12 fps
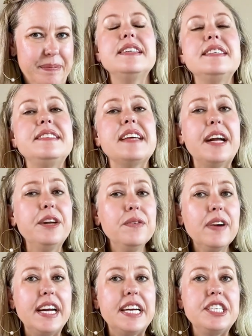Steiner
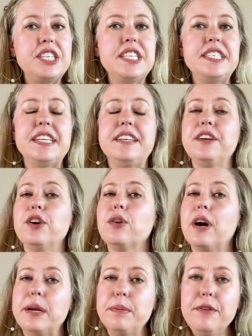Ranch is an
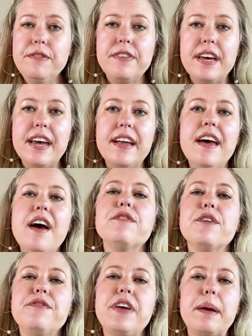incredible fit
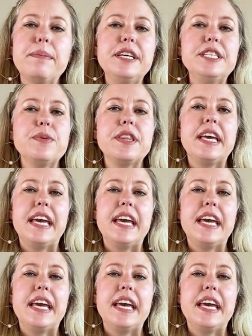for families with